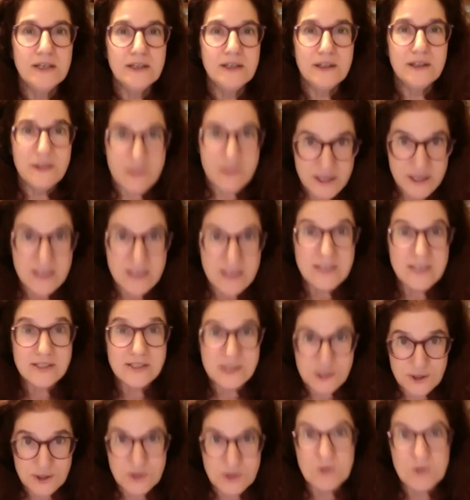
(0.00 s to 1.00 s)

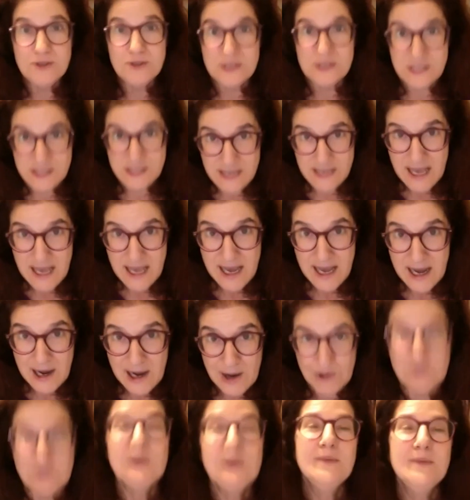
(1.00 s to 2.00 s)
these students
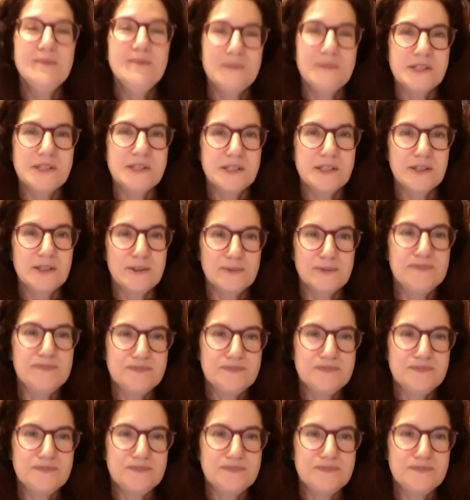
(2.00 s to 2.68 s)
now. So,